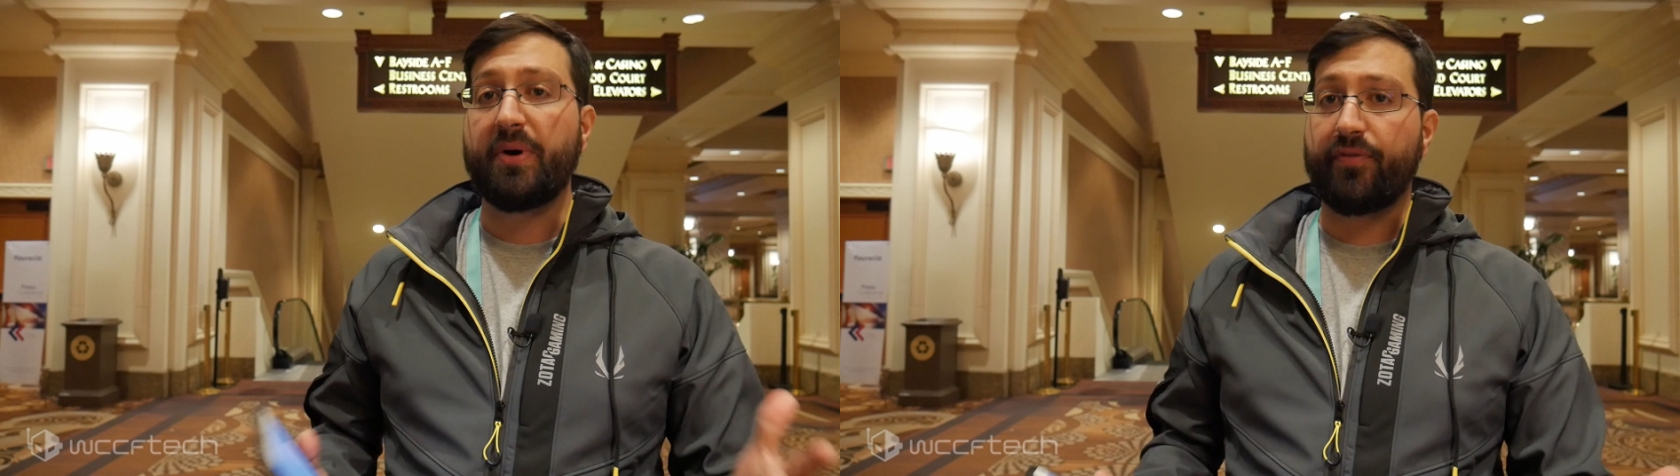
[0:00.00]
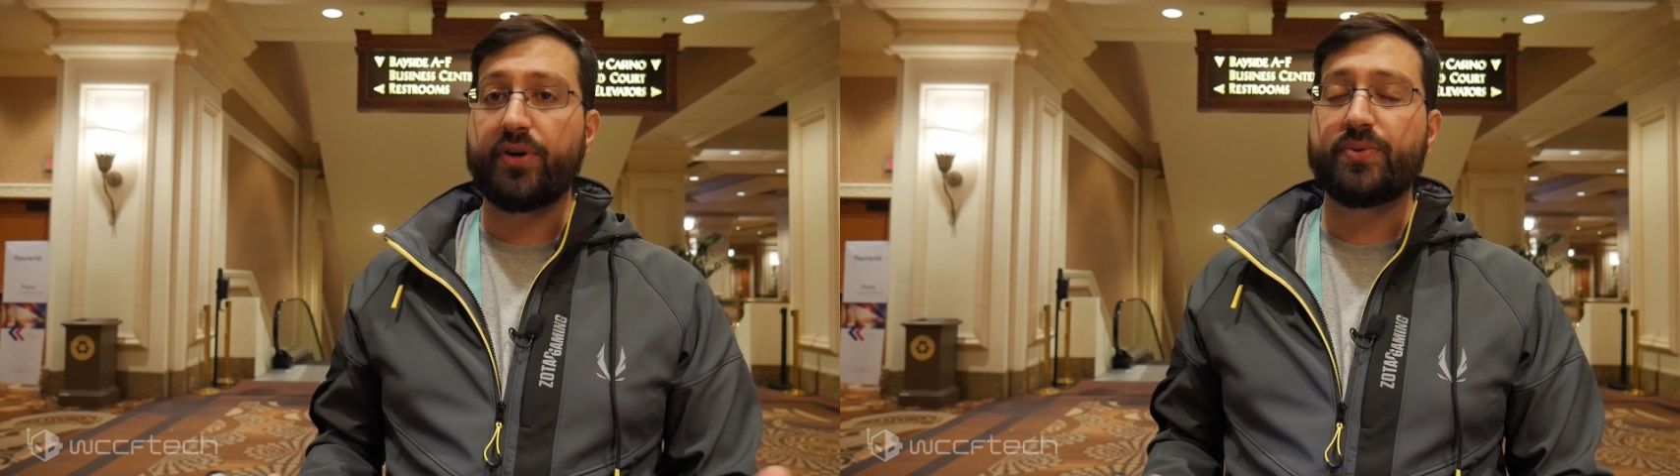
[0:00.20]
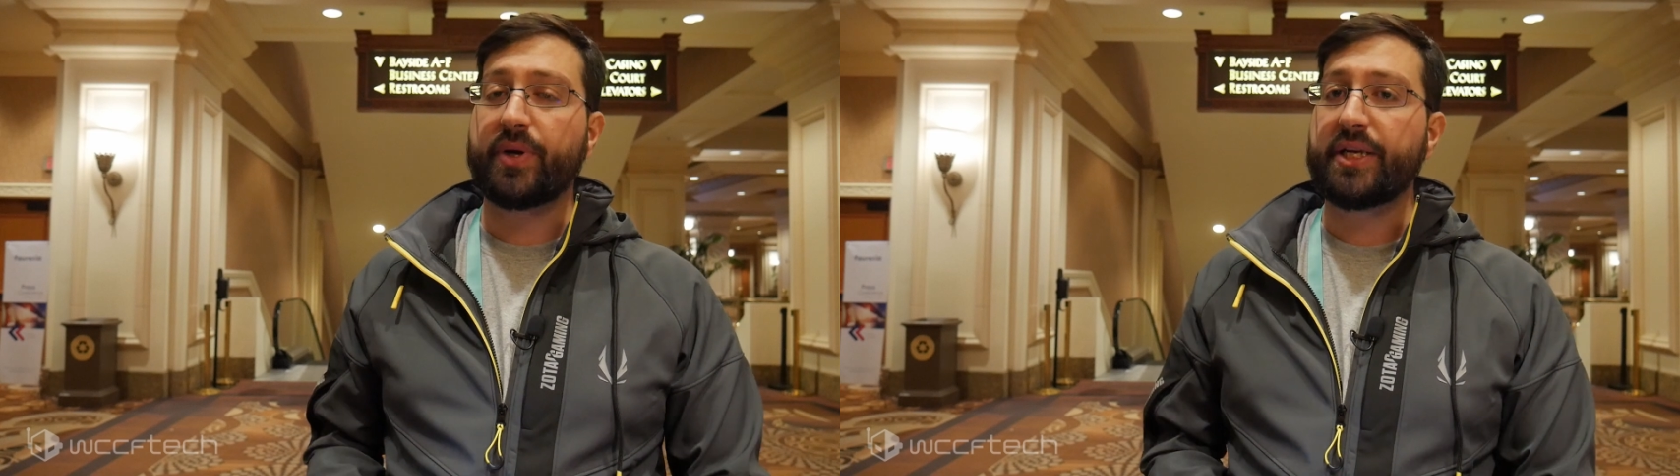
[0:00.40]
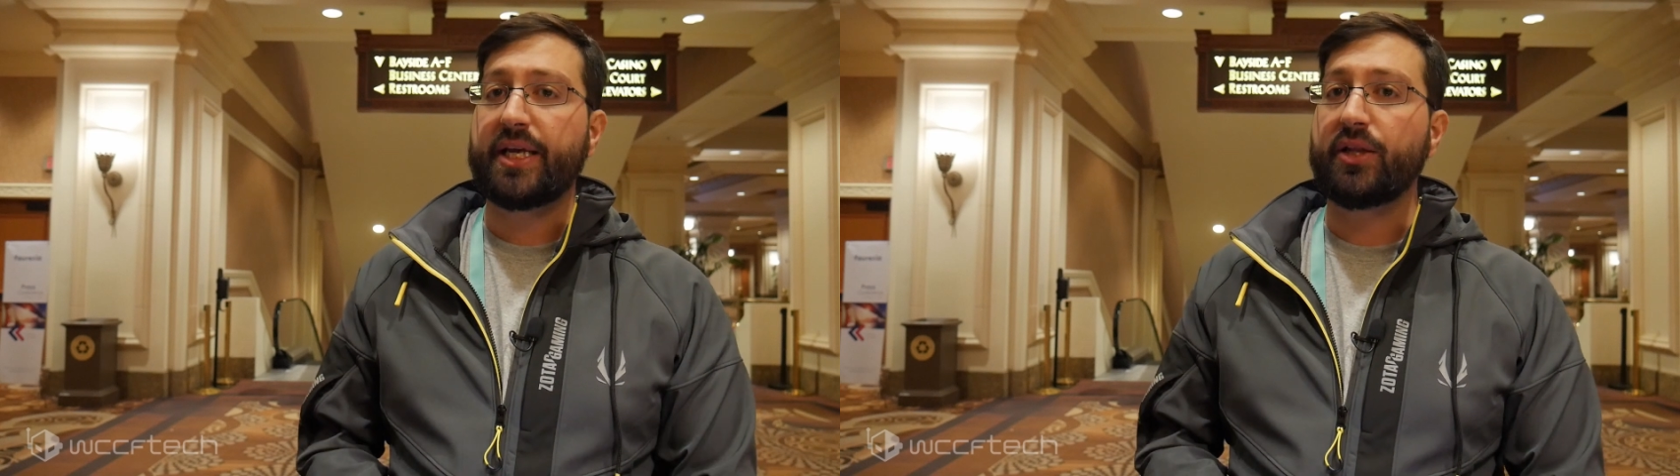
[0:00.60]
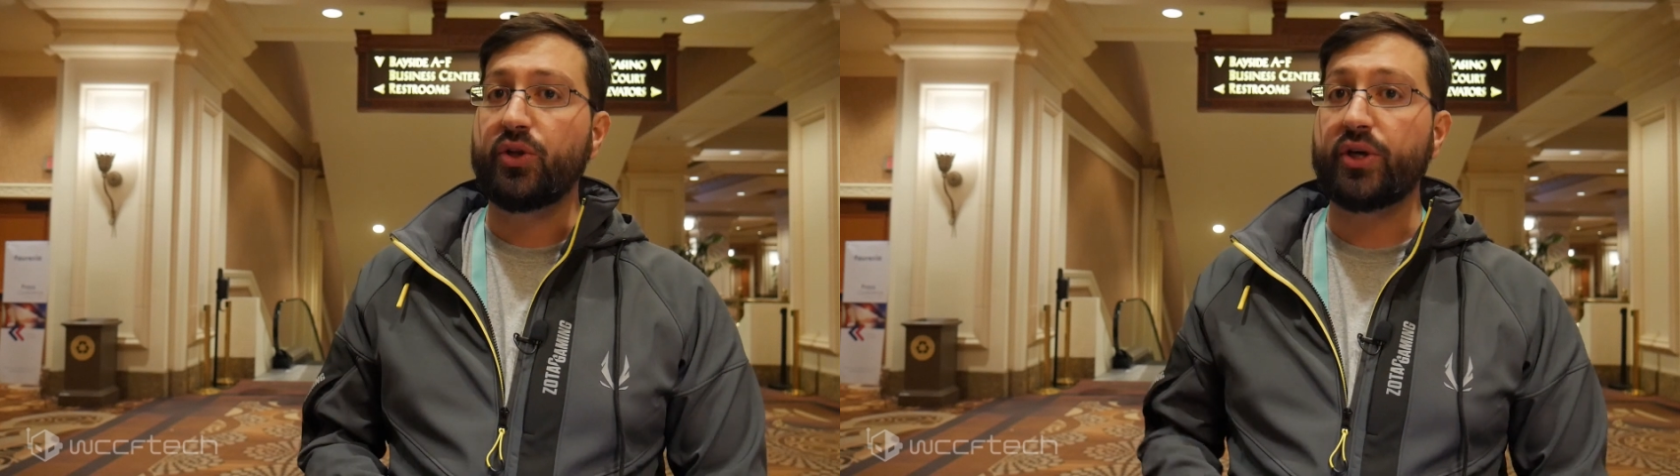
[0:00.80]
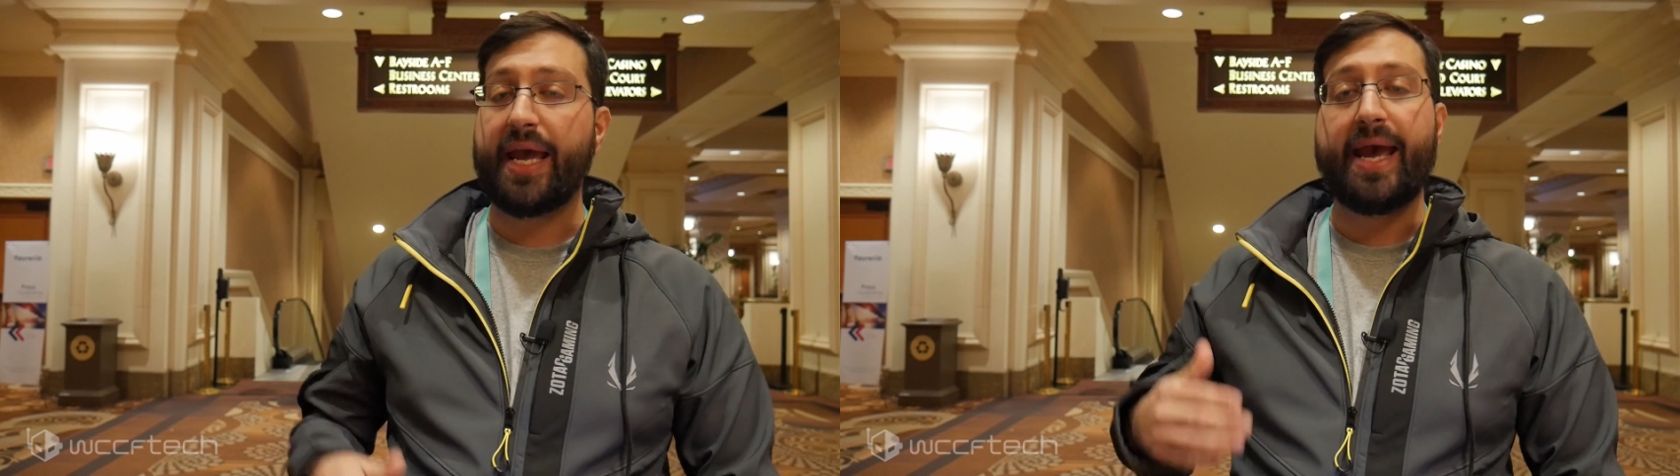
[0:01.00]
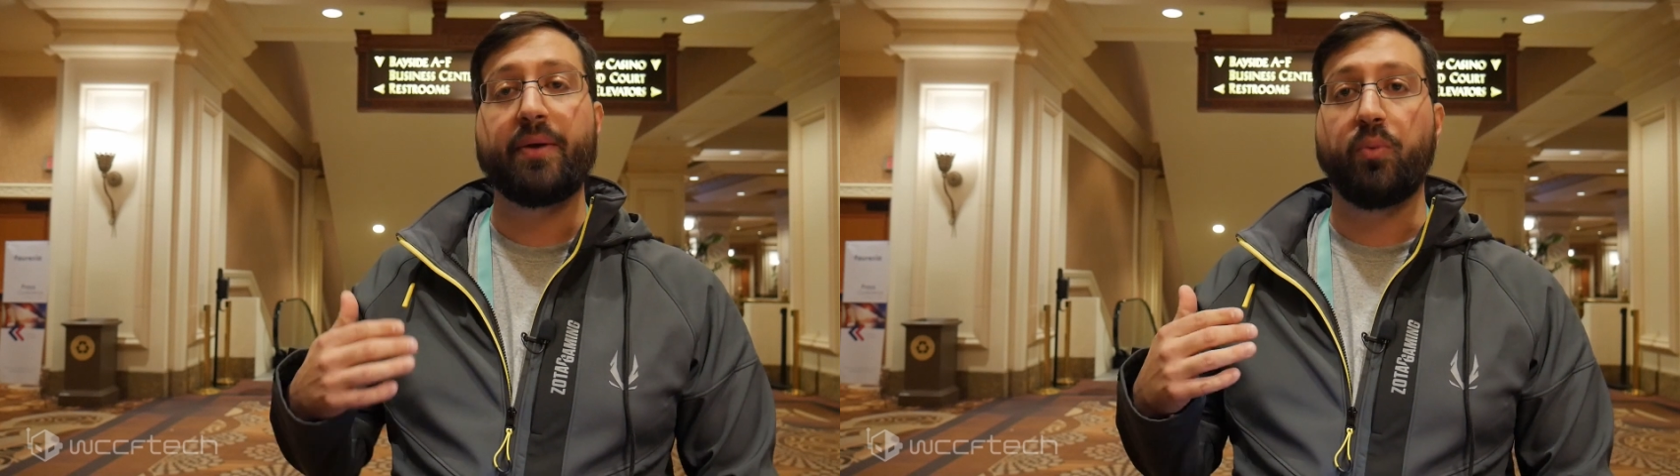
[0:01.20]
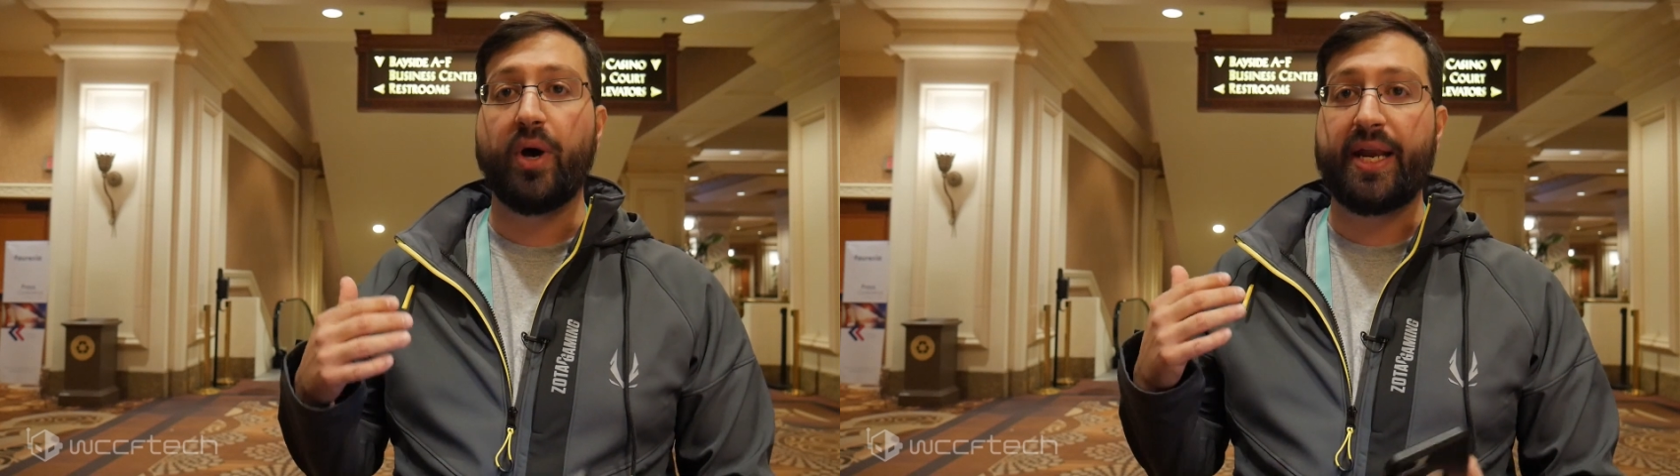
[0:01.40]
But first, we're going to take a look
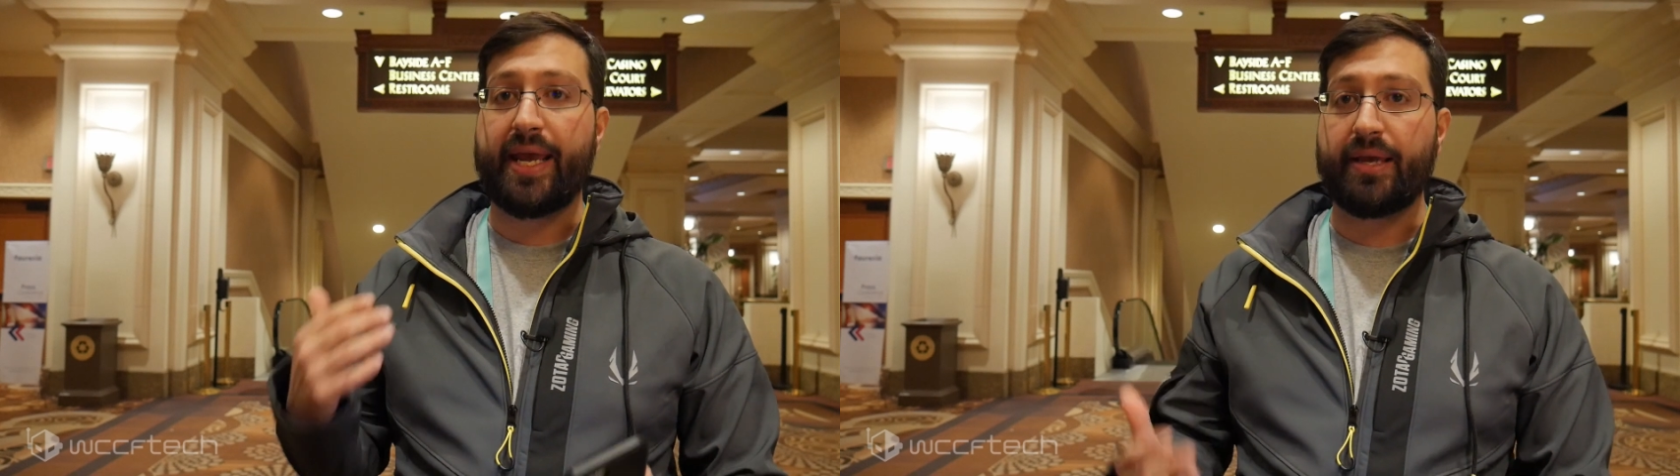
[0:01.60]
at what